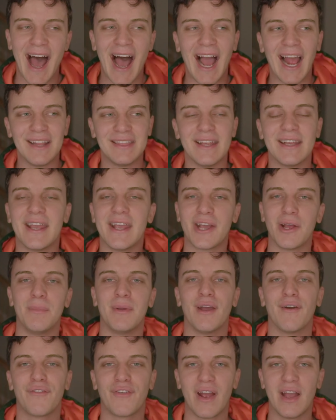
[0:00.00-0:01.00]
I think he could
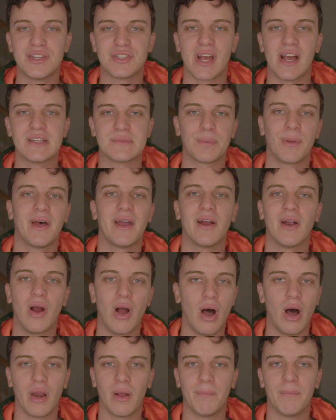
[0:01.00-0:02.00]
be a franchise
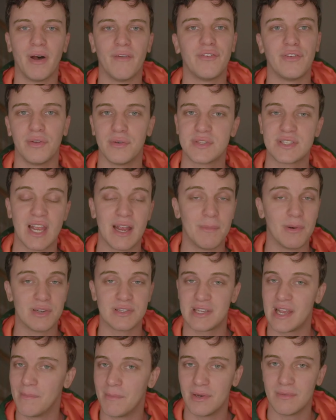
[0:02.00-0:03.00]
player on a Buffalo
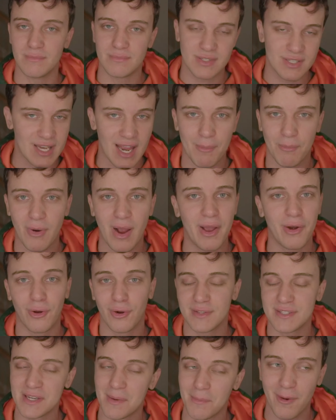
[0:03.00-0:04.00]
Sabres. Him and Sam
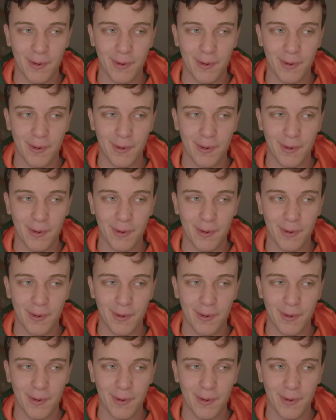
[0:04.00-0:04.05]
Reinhart.